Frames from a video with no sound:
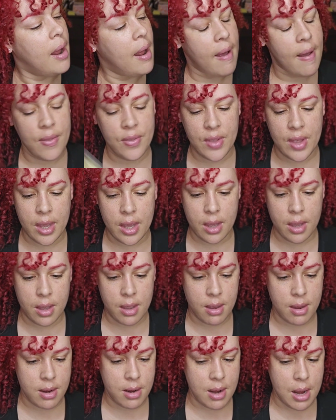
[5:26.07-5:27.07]
And
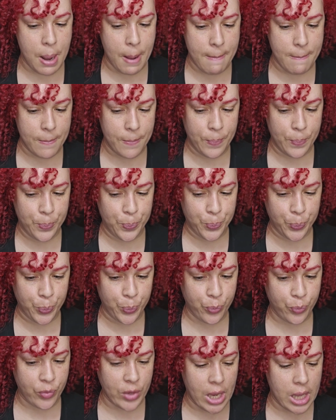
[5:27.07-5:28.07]
then
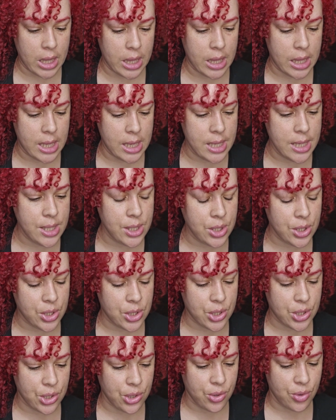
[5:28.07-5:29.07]

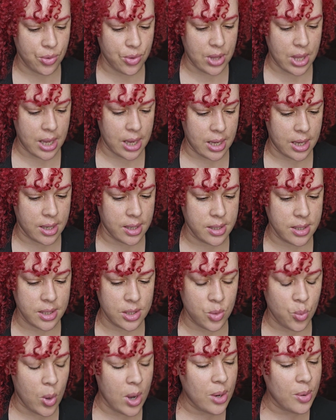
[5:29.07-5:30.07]
these two
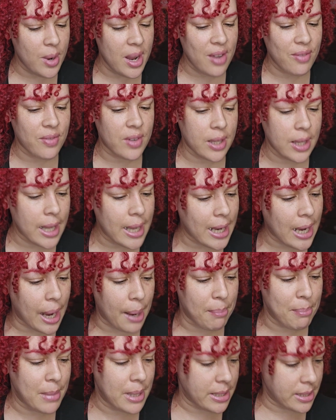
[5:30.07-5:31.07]
things, why do I feel like
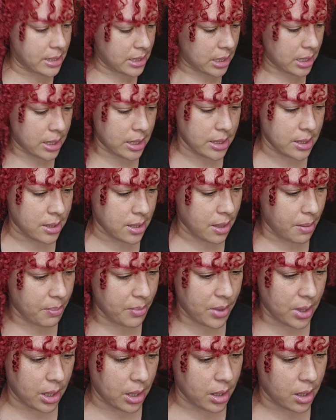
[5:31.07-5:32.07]
I'm missing
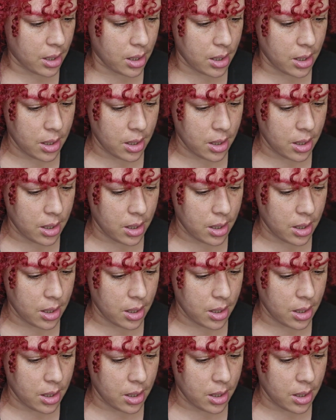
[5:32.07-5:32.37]
something?